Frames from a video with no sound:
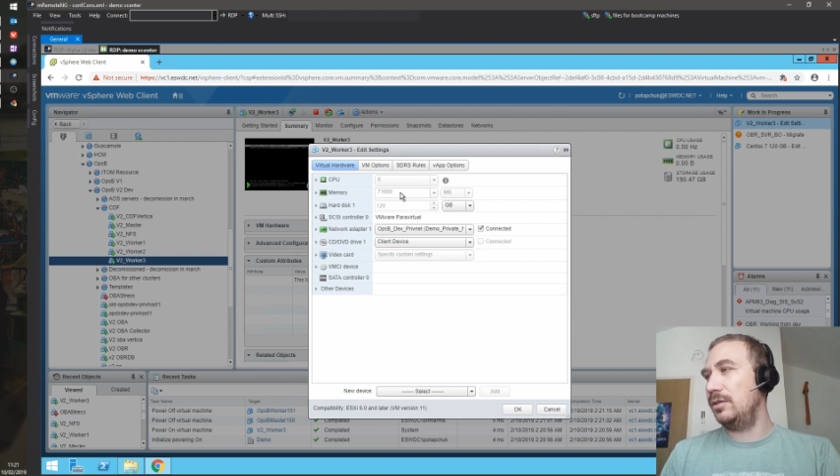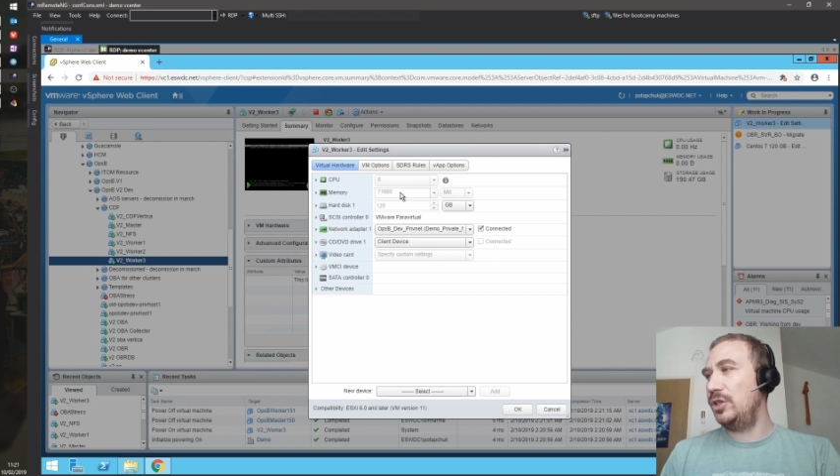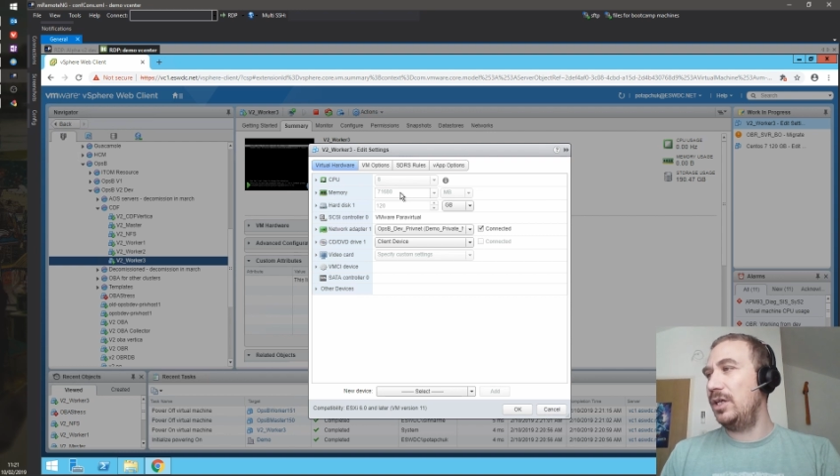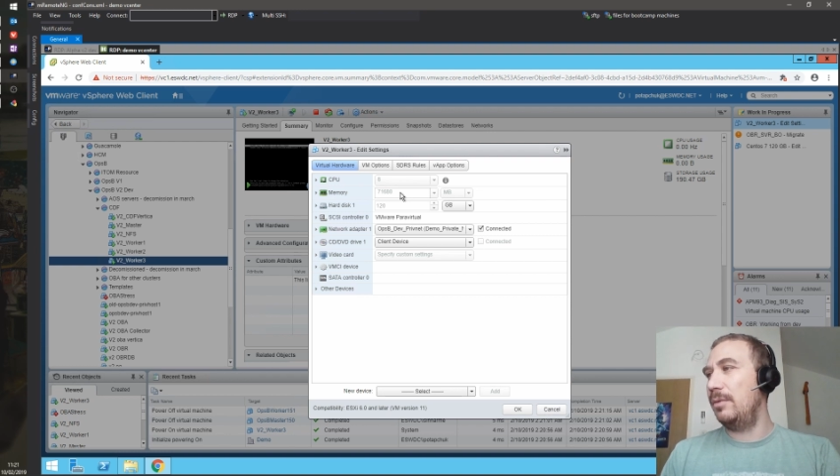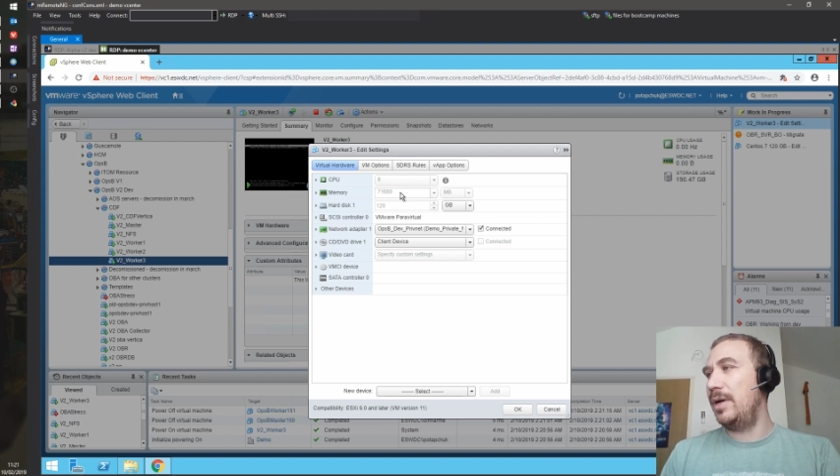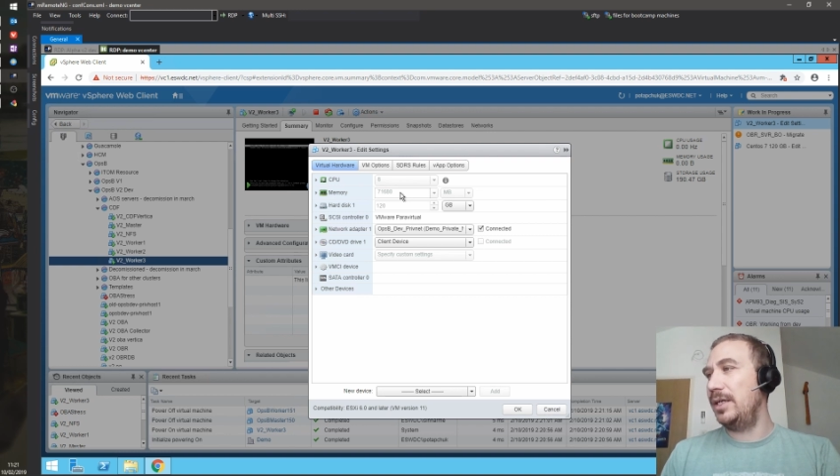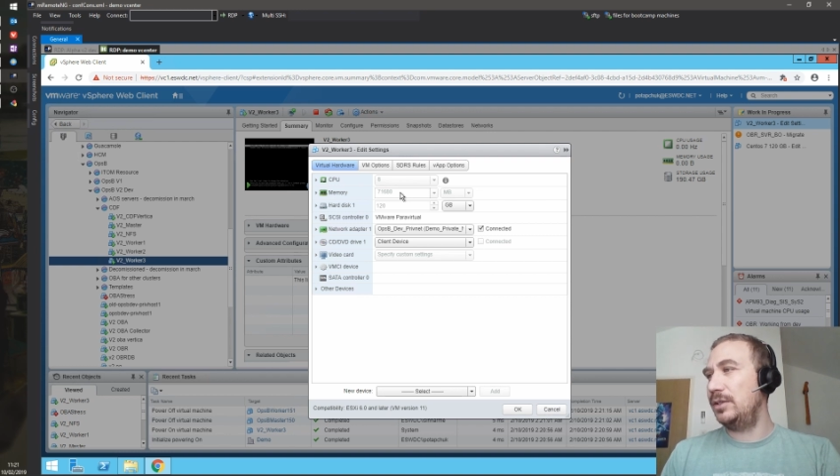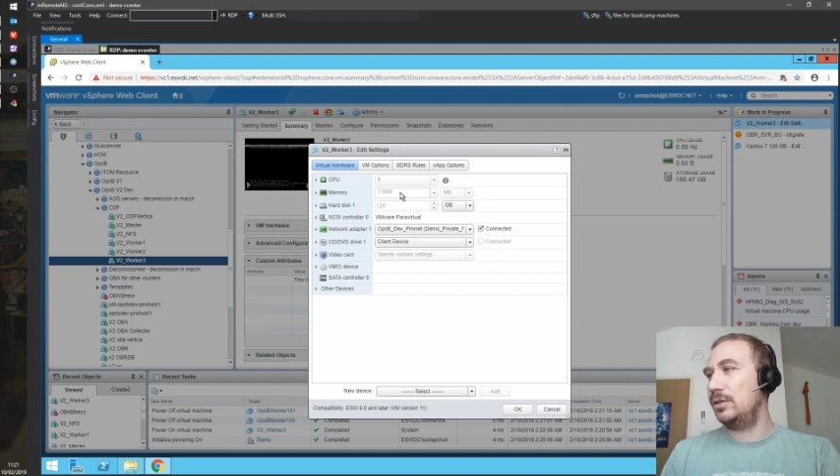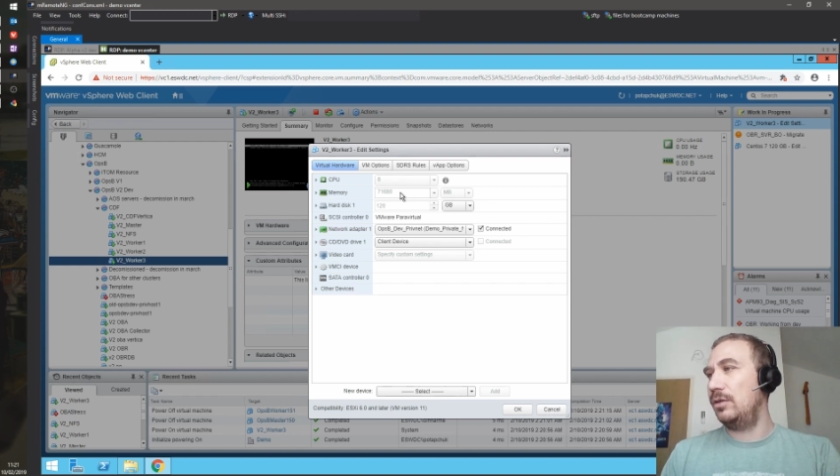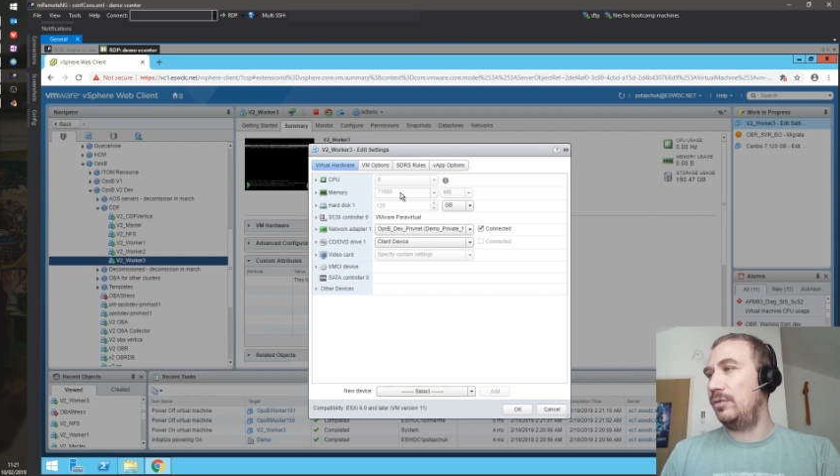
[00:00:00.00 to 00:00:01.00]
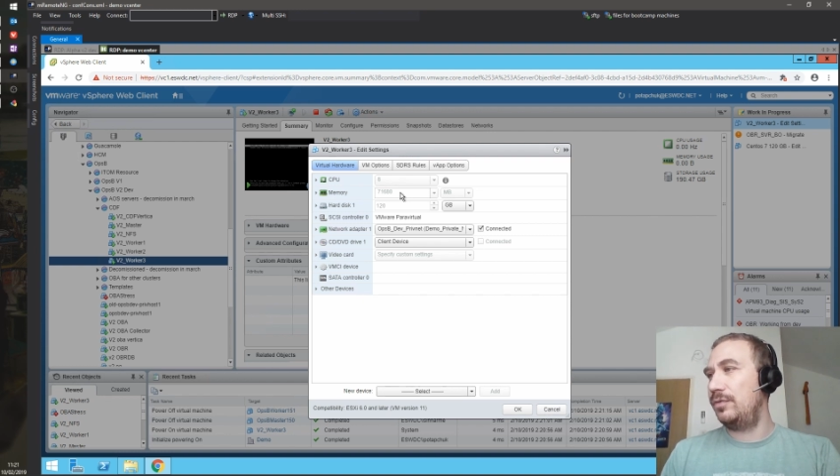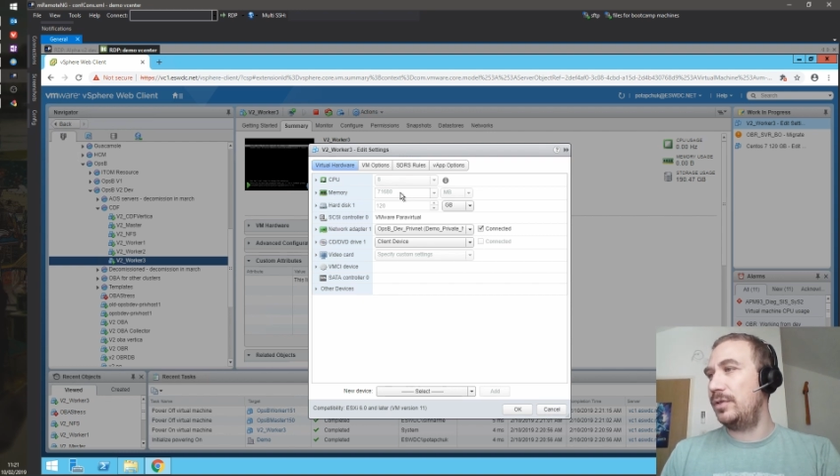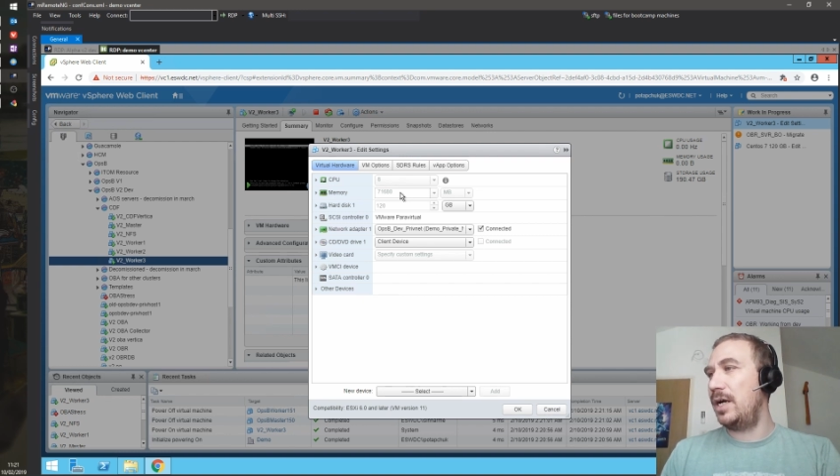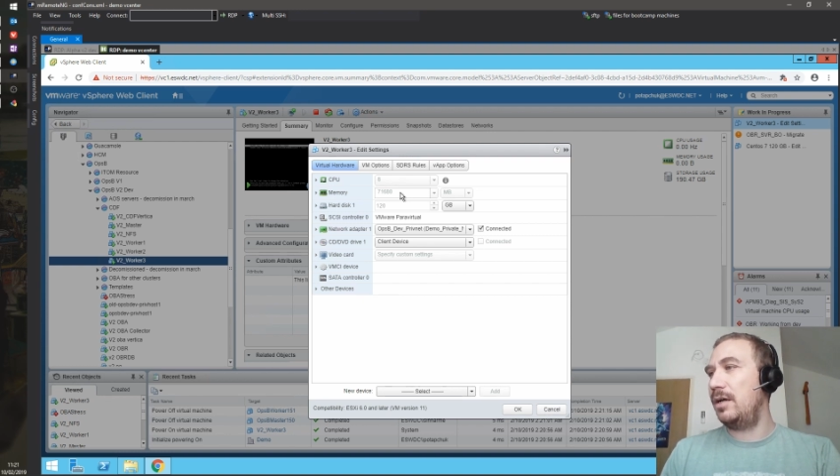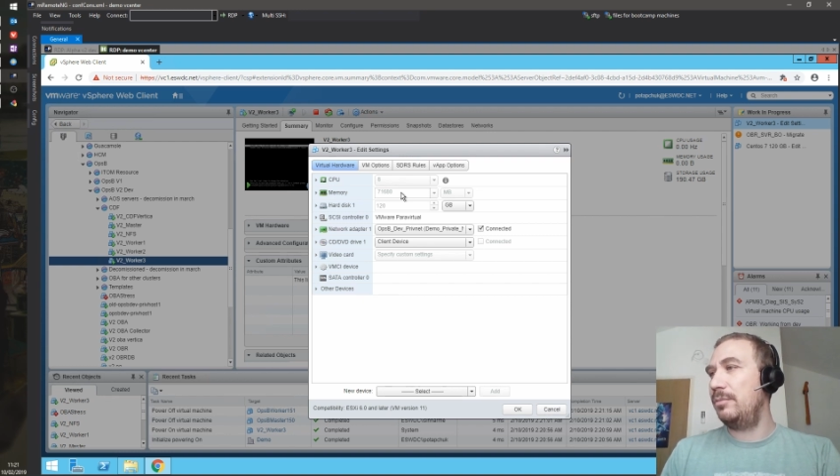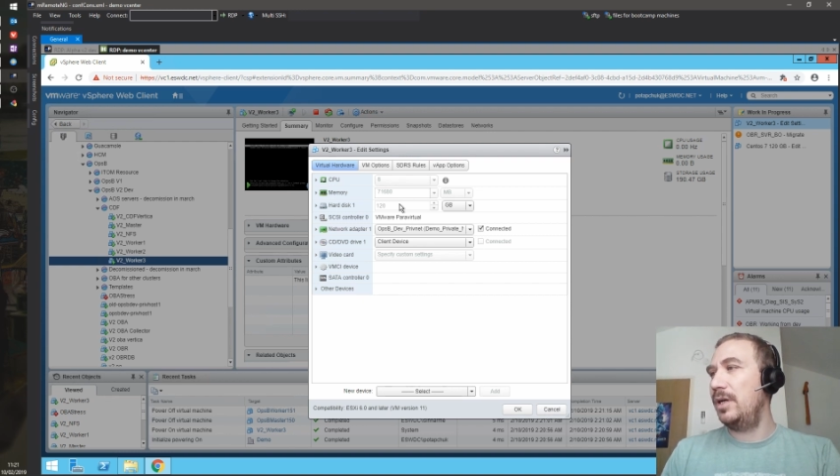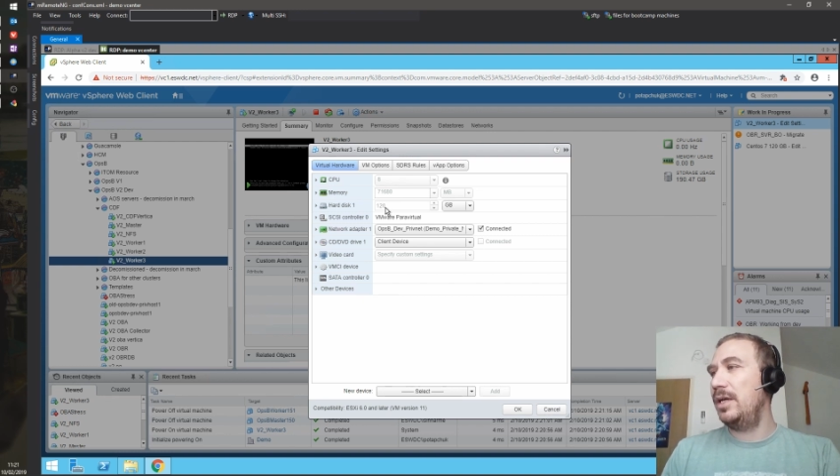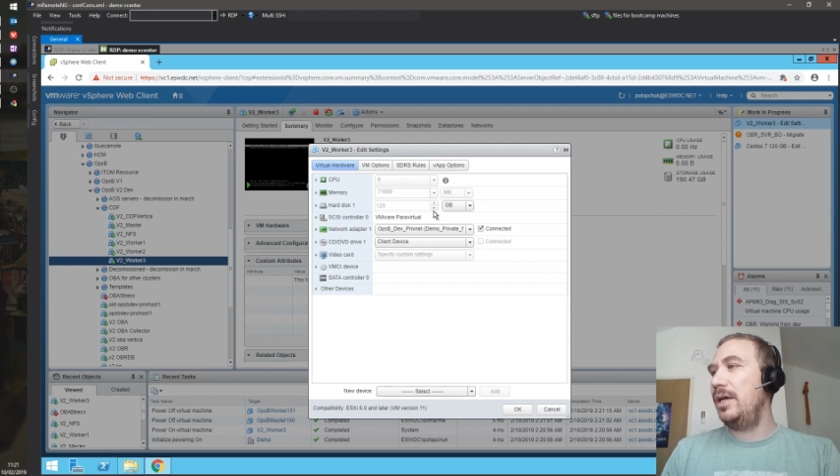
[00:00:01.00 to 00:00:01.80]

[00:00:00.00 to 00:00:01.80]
gigabytes of RAM,